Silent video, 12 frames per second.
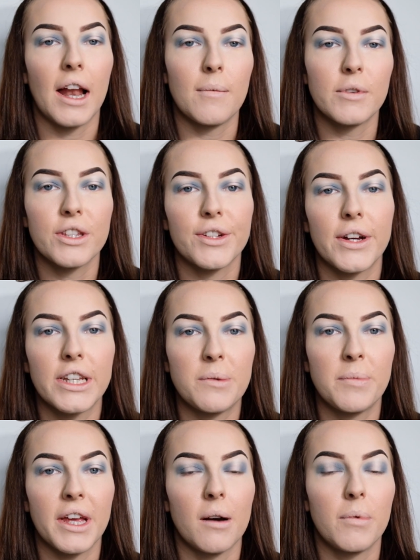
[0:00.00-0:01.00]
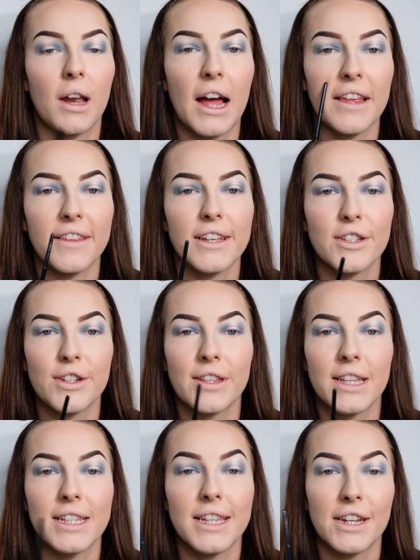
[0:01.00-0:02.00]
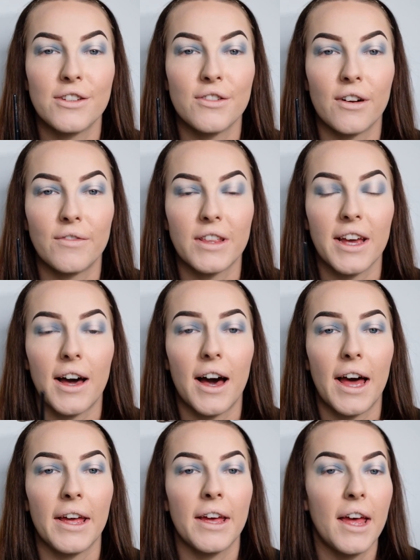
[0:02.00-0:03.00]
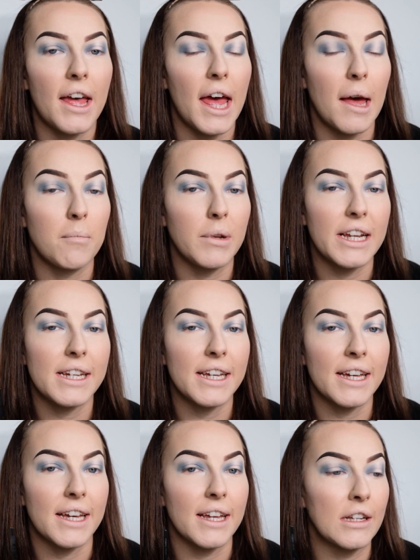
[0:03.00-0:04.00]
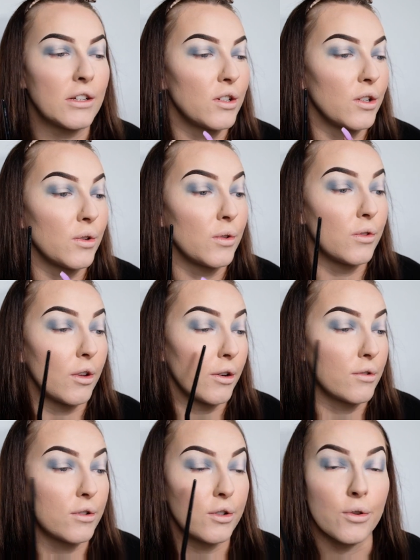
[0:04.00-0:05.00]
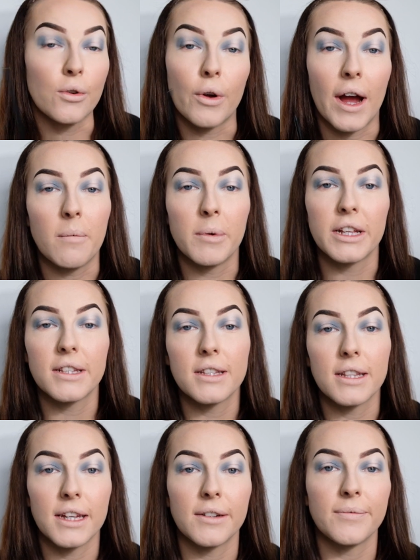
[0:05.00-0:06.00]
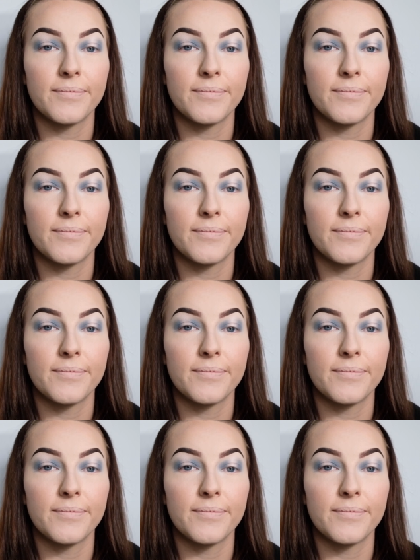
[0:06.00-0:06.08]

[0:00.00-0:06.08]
I'm just going to be applying this to the center of the eye and blending it into those two grey bits there.